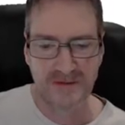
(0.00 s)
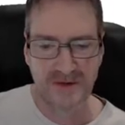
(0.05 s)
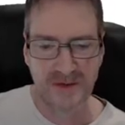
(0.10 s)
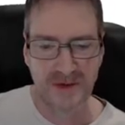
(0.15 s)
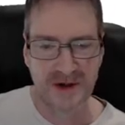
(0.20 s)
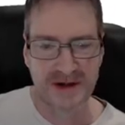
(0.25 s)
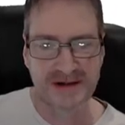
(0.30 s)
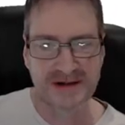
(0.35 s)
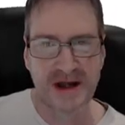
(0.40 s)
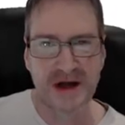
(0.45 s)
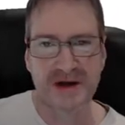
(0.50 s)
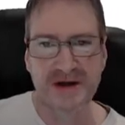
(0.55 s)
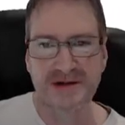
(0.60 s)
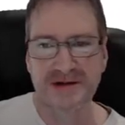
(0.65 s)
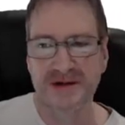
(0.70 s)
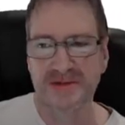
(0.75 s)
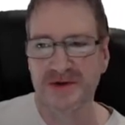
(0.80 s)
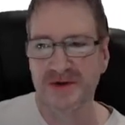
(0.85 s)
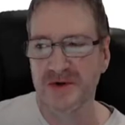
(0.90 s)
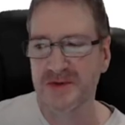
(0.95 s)
Everybody's
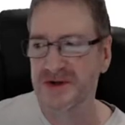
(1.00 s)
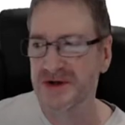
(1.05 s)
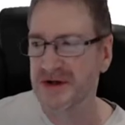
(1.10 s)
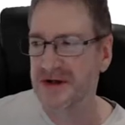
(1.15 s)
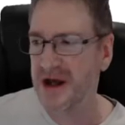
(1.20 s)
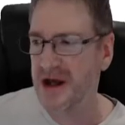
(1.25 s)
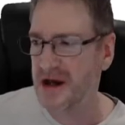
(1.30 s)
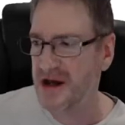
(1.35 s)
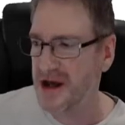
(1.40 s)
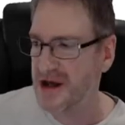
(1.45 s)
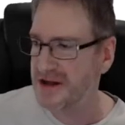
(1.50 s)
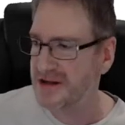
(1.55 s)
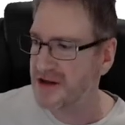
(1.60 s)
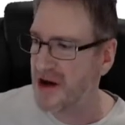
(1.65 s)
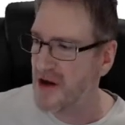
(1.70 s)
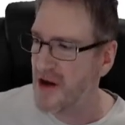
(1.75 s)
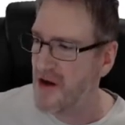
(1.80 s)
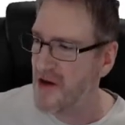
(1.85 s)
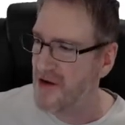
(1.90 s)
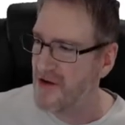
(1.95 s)
going subscription
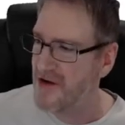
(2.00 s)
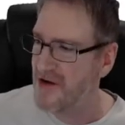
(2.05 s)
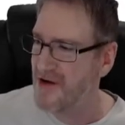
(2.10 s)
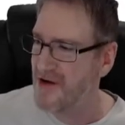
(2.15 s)
nowadays.